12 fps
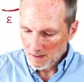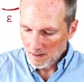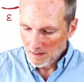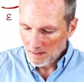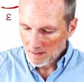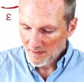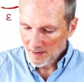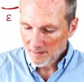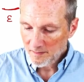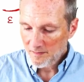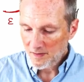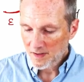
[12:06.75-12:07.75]
the value of
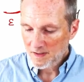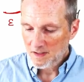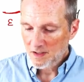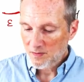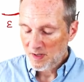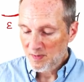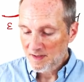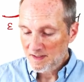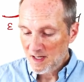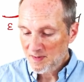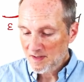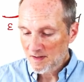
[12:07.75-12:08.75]
the function is 3 plus
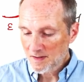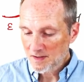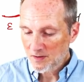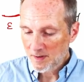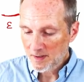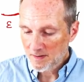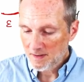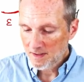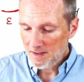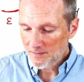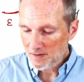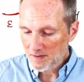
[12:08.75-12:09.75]
epsilon squared. The
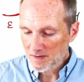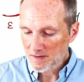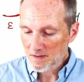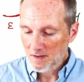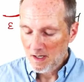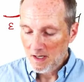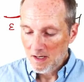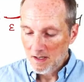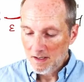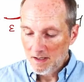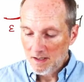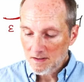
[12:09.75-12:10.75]
difference
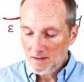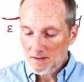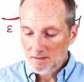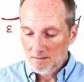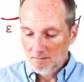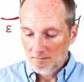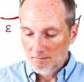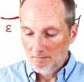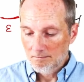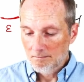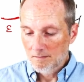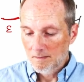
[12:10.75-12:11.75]
is
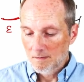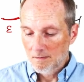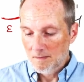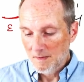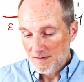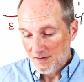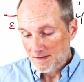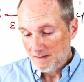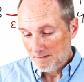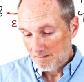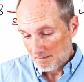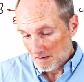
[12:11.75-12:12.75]
just
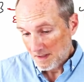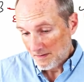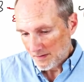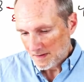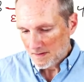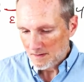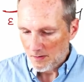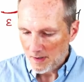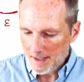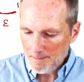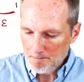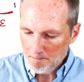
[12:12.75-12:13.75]
the difference,
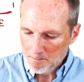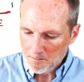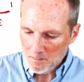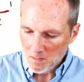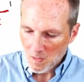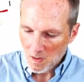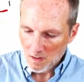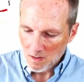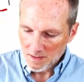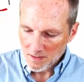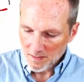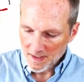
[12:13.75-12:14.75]
okay?
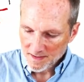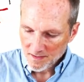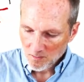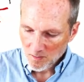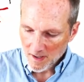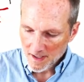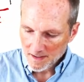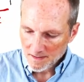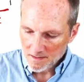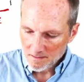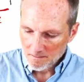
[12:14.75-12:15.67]
So that's the rise.